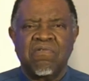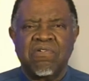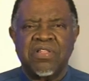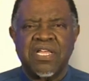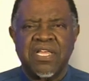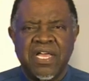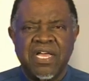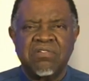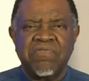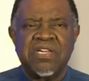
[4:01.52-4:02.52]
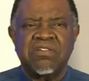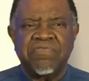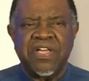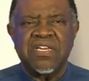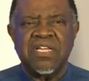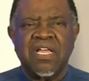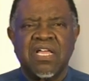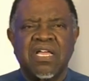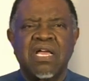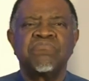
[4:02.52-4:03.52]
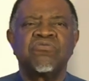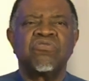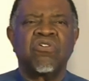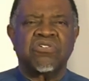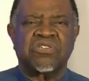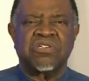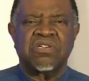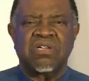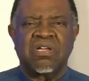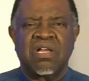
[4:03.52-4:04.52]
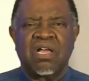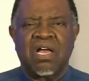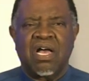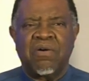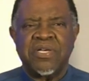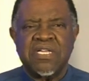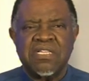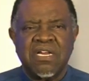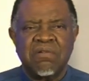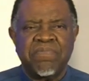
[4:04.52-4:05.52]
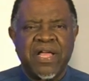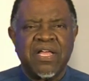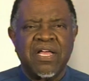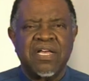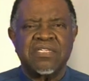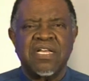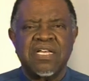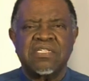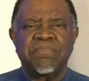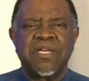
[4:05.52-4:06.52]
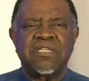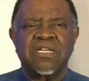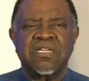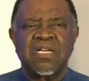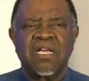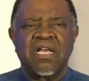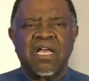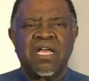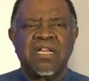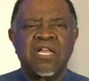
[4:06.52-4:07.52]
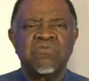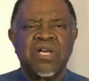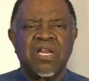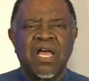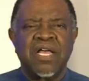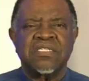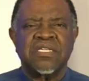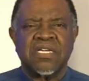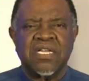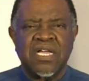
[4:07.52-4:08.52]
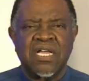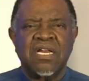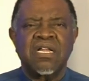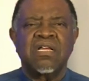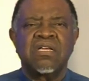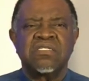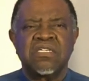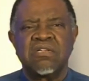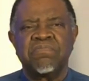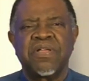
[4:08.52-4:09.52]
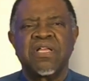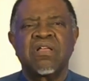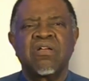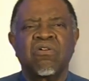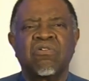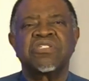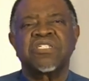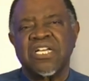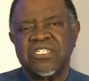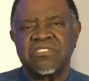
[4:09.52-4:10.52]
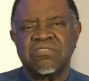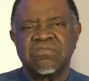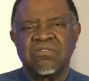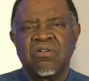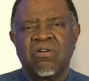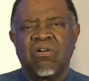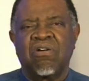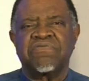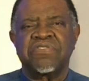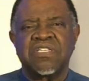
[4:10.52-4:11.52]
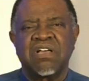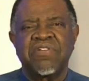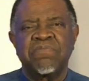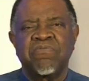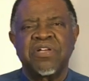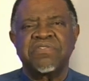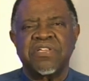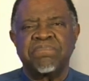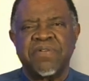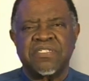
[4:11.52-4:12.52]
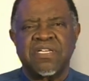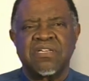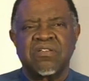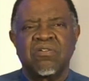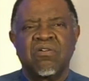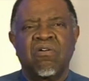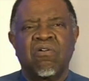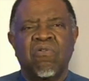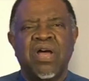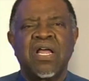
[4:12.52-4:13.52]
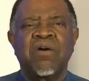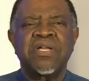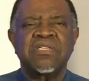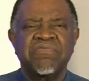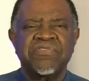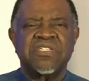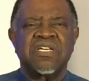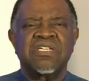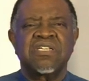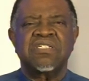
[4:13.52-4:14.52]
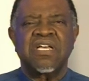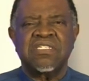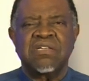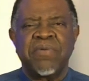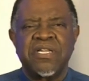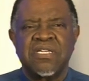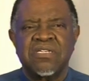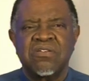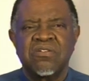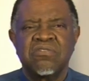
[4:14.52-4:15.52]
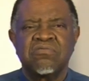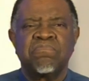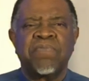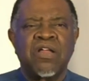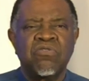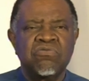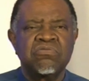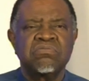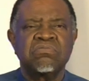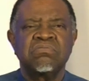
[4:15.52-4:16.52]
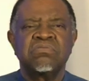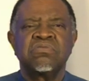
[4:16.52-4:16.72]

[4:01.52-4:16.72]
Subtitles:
for the year 2020 came to naught. Our central bank has estimated an annualized real GDP contraction of 7.3%, while our deficit is estimated to balloon